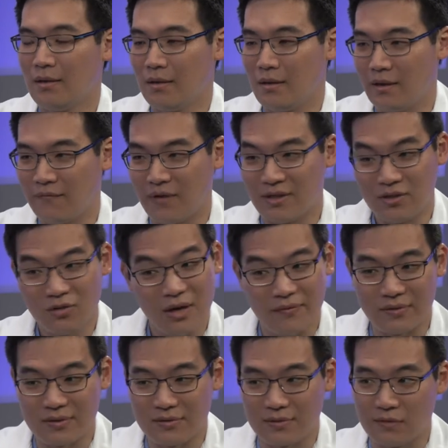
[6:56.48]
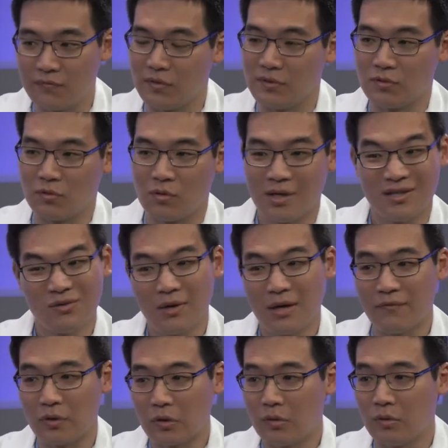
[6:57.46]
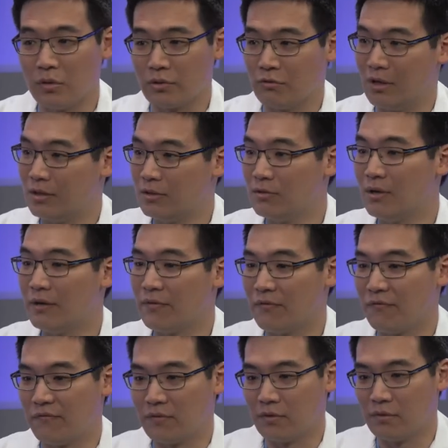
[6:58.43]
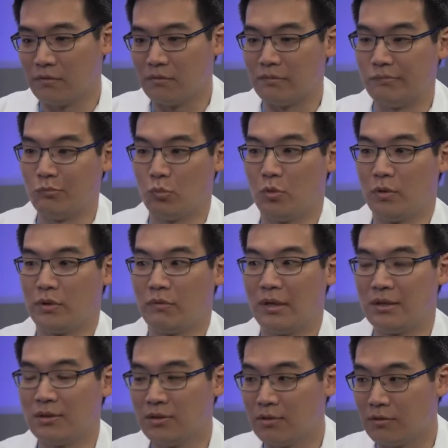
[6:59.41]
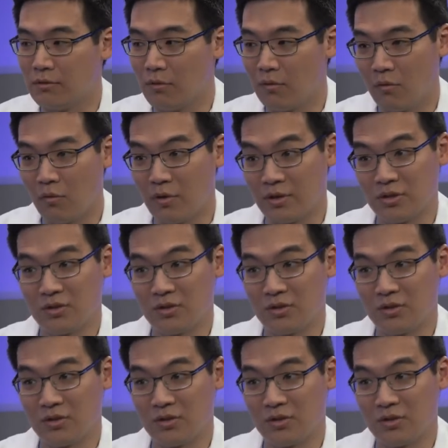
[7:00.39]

if I do have the sniffles, or I do have a cold, or I do have the flu, what do I do? Or